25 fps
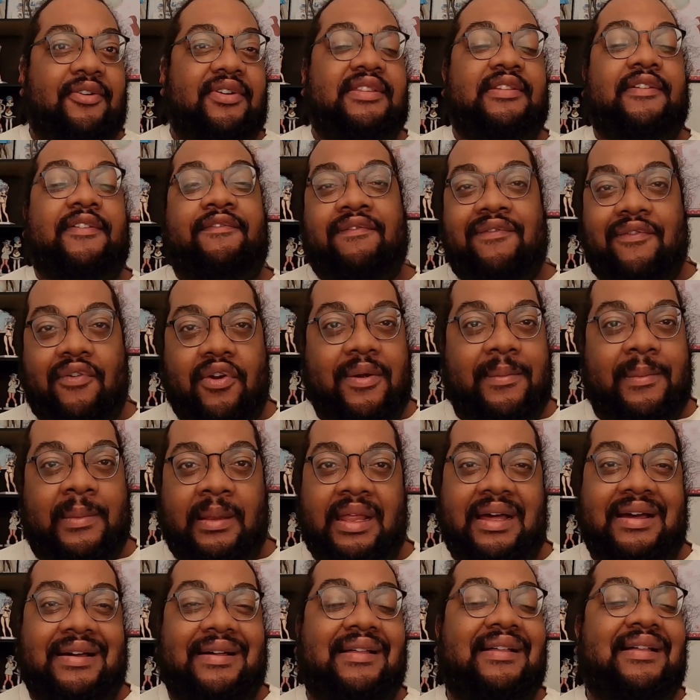and the
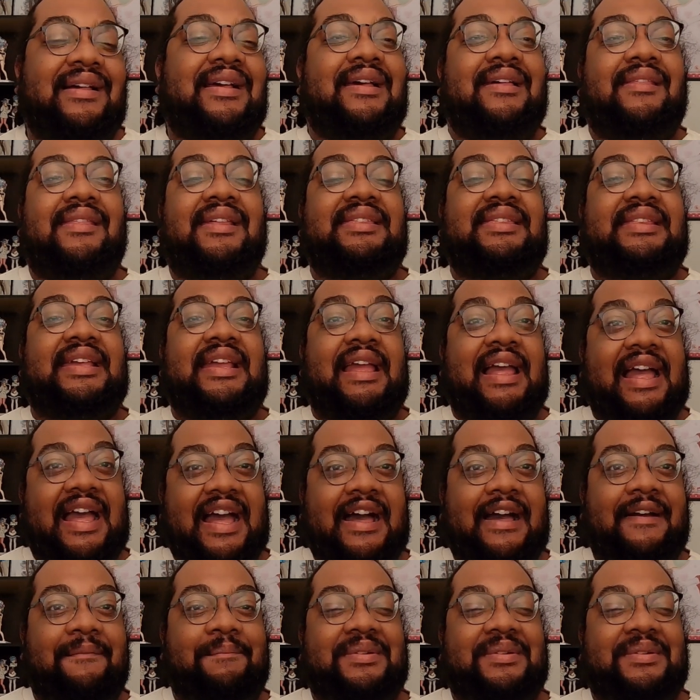formula that they have,